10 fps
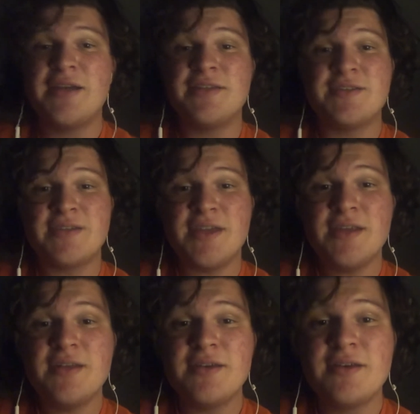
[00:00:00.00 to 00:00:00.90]

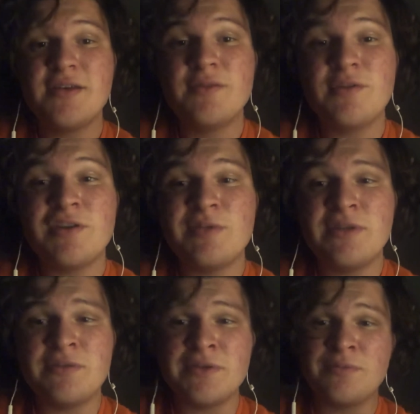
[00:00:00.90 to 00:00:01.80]
Instead, we're going to
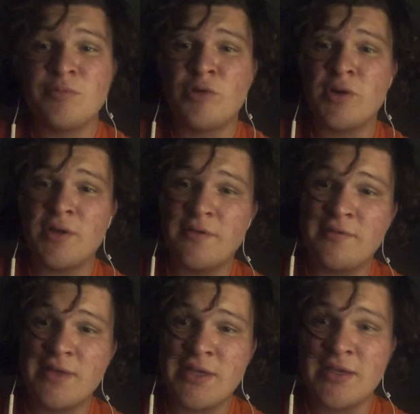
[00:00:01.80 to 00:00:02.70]
be doing more
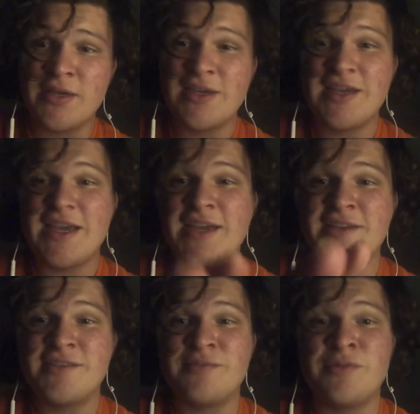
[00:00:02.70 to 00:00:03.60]
of the
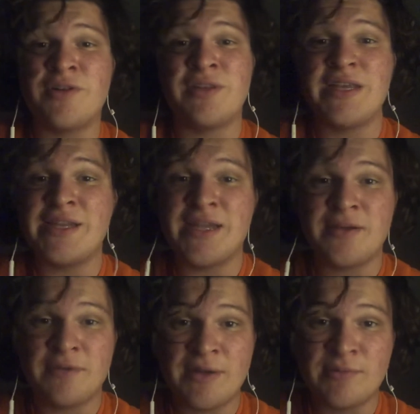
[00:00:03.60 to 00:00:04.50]
ASMR late night
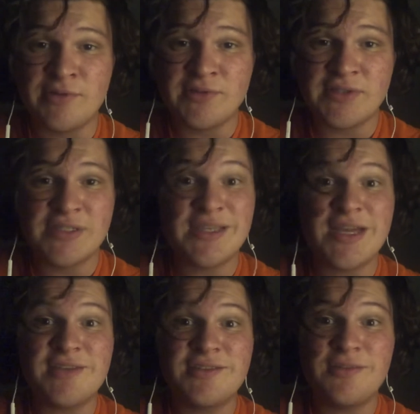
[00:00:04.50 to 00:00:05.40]
rambles
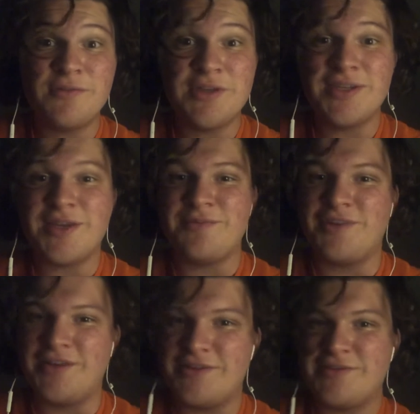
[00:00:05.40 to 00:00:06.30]
/ story time
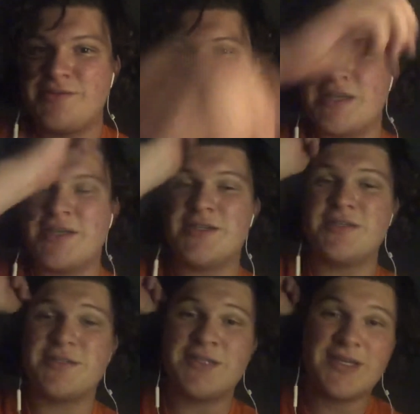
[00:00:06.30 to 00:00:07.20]
videos,
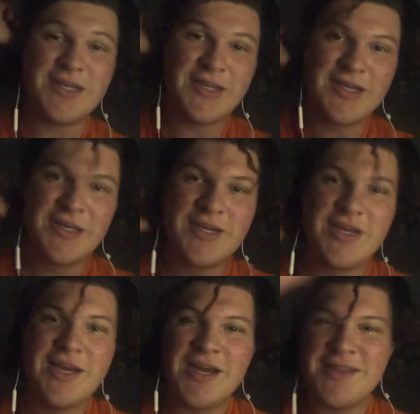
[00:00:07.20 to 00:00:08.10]
because
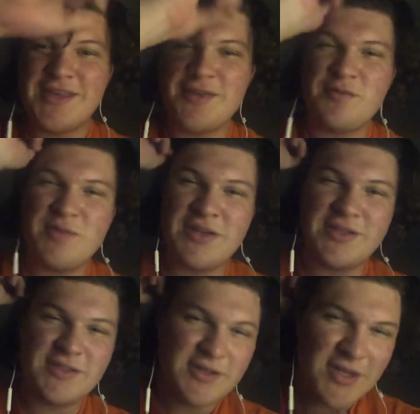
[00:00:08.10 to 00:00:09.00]
I think it would be
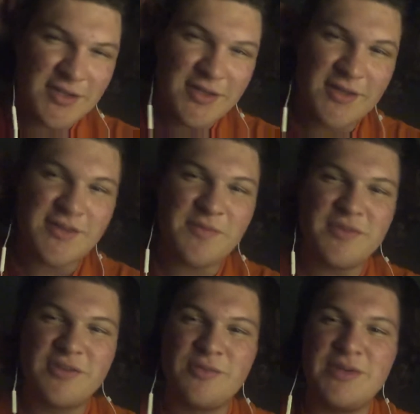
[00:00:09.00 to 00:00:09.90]
nice to change things up
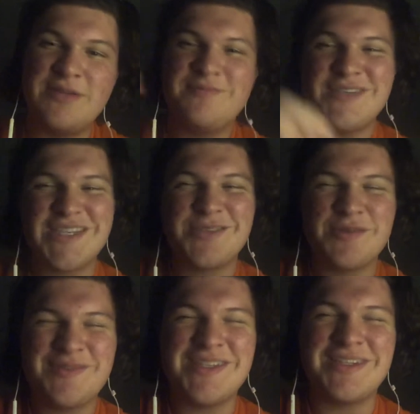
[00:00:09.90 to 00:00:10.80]
a little bit, because
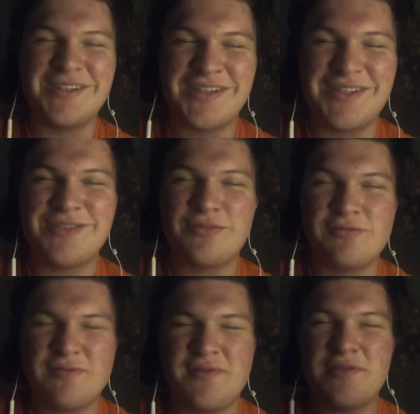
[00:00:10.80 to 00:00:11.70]
we've seen a lot of toy
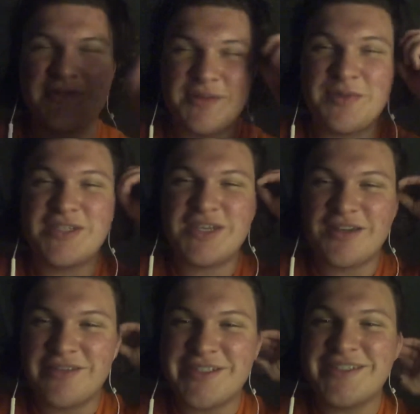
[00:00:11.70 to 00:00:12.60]
reviews on my
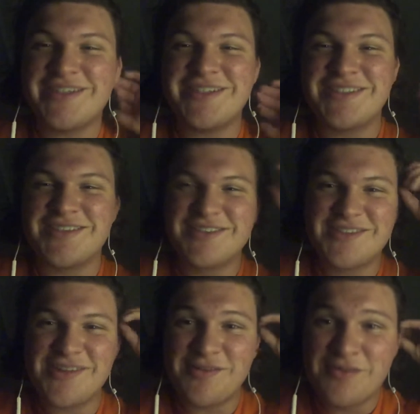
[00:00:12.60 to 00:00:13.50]
channel as it is,
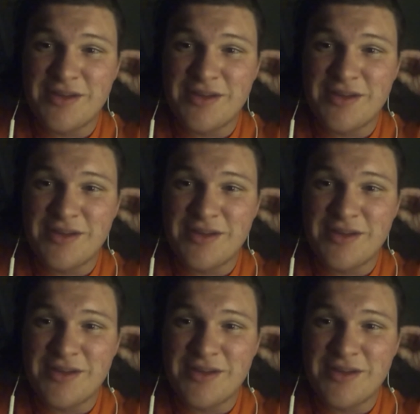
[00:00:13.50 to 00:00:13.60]
so